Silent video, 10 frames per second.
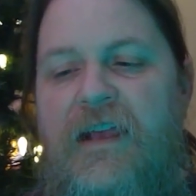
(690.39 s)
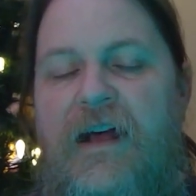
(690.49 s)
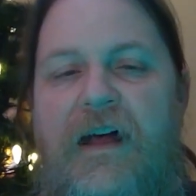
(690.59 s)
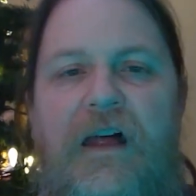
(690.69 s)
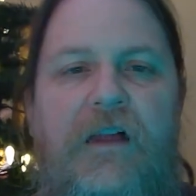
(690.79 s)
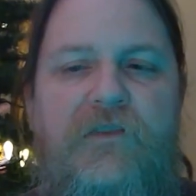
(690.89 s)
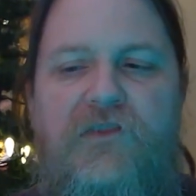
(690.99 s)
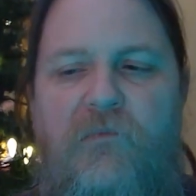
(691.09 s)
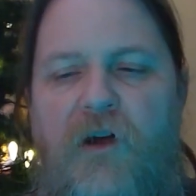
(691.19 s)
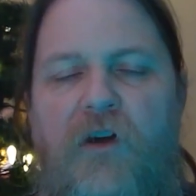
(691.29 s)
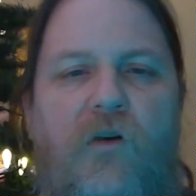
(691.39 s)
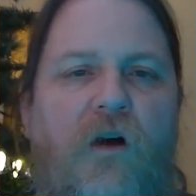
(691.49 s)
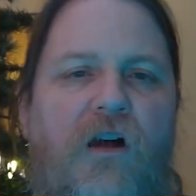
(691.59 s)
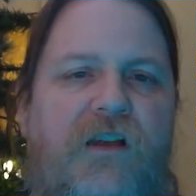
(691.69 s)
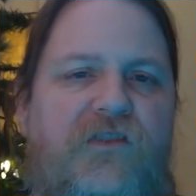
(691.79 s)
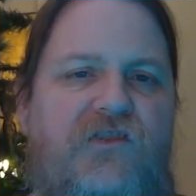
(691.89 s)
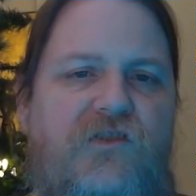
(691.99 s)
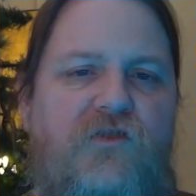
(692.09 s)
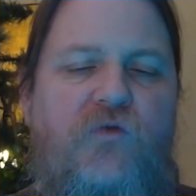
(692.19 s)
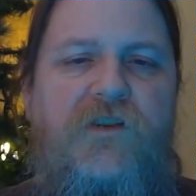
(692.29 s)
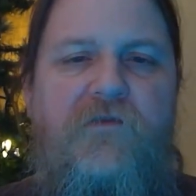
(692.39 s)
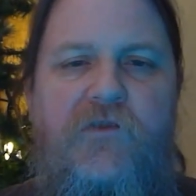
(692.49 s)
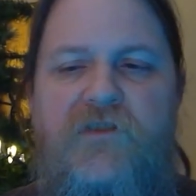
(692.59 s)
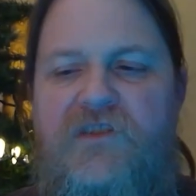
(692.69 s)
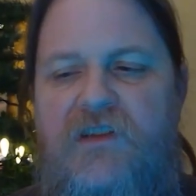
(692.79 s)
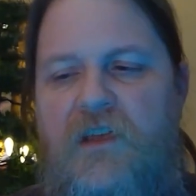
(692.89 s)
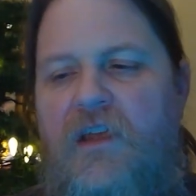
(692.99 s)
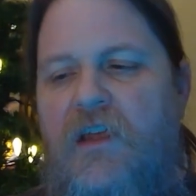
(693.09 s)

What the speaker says: tomorrow, August 21st.